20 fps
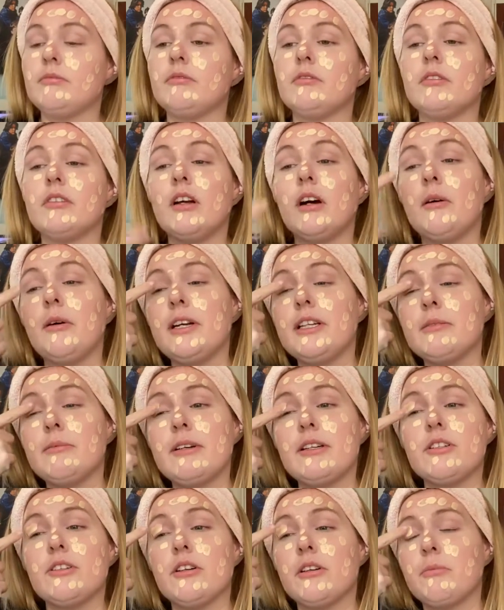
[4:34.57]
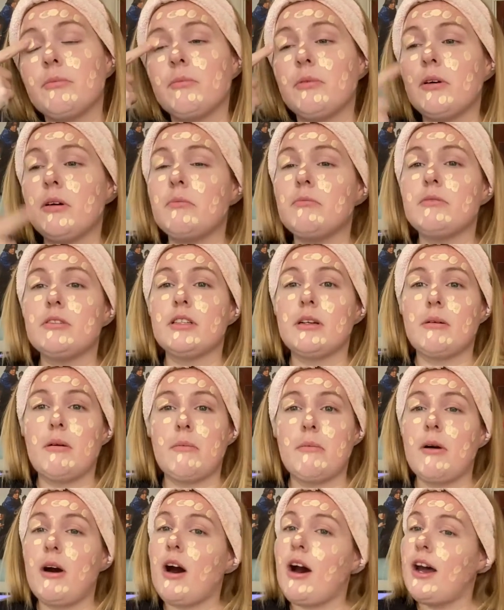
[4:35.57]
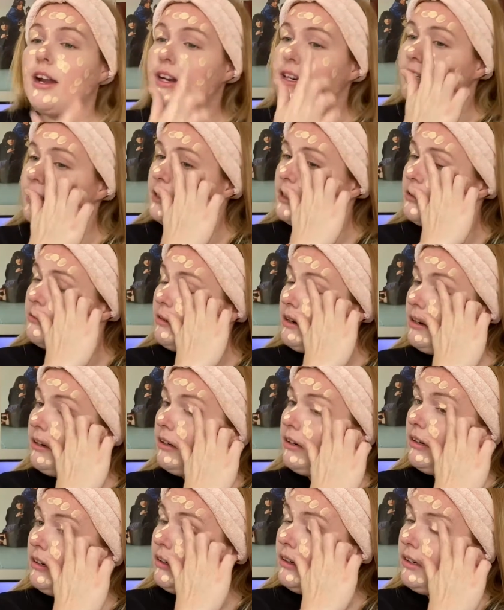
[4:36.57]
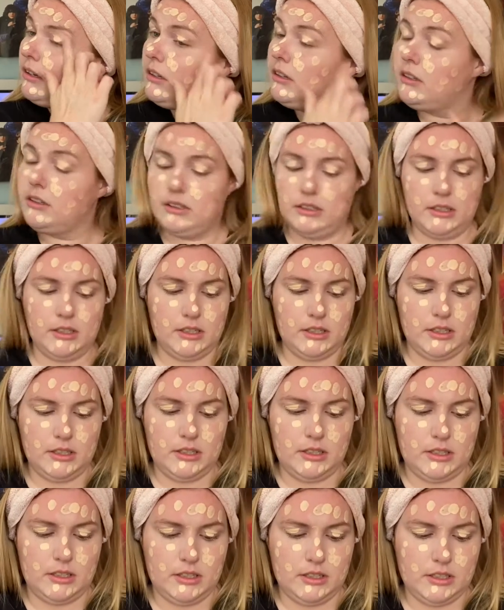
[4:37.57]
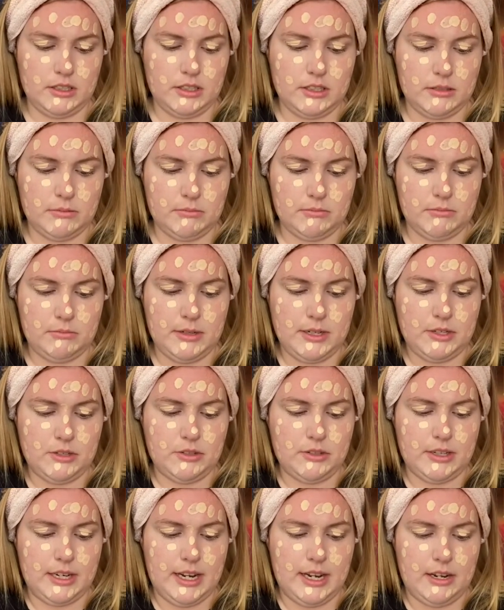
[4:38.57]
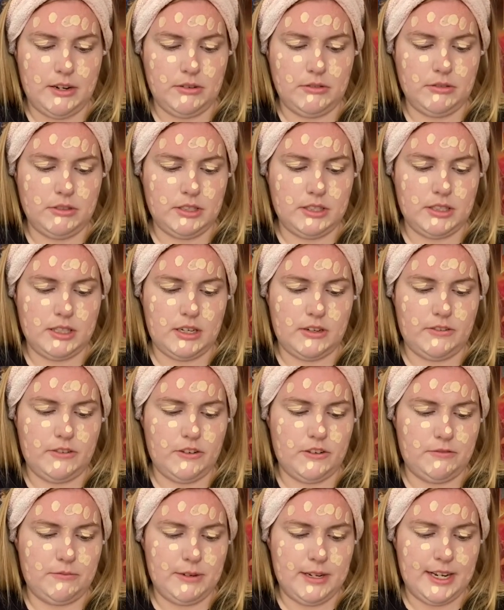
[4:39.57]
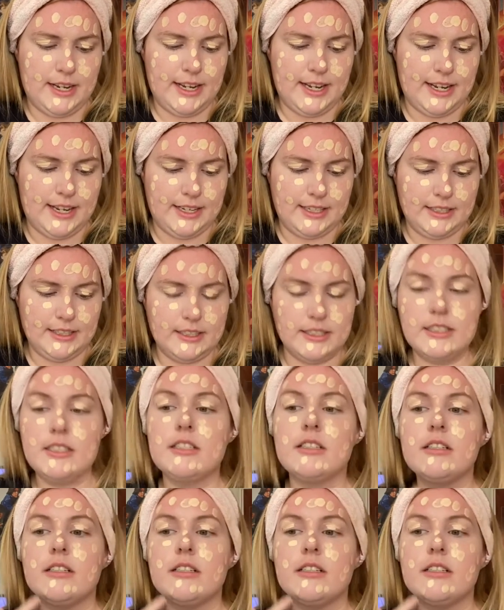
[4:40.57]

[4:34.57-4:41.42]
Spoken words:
I always make sure I put some on my eyelids as well. Just make sure I get all the stuff off my hands